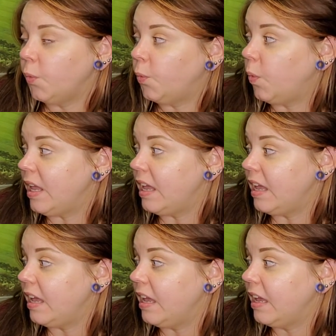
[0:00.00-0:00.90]

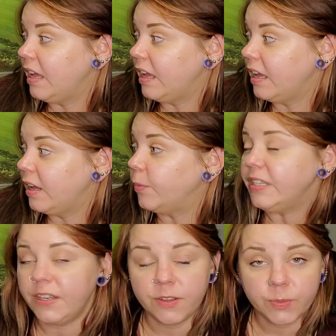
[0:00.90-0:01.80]
We
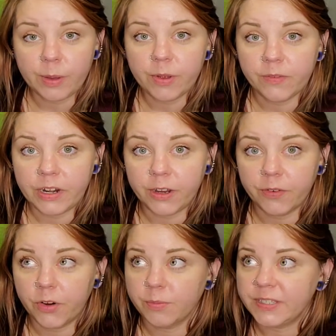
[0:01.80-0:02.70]
did use whitewater vinegar
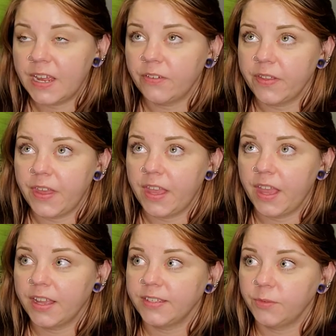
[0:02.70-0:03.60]
for almost everything.
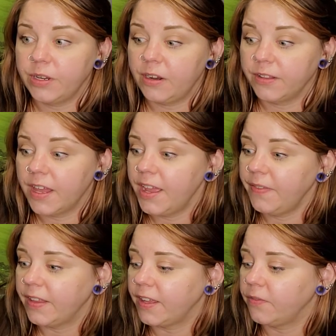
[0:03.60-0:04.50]
I did read online
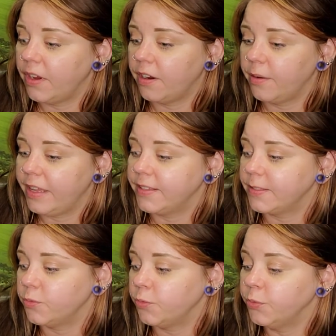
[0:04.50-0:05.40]
that like pharaoh ants
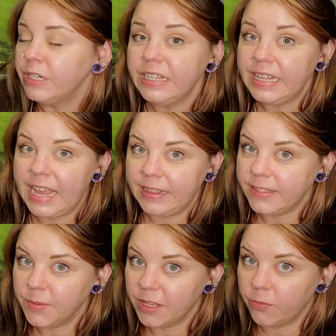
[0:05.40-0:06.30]
really hate
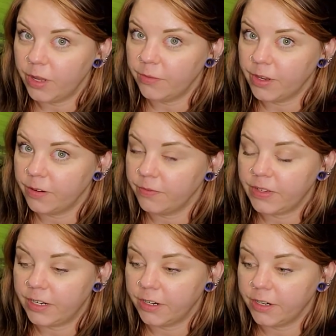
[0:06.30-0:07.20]
the smell of whitewater
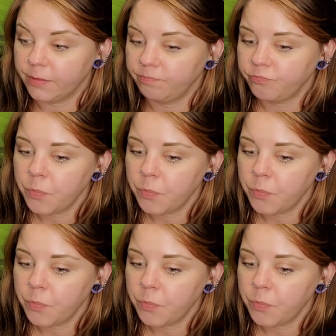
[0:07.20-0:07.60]
vinegar.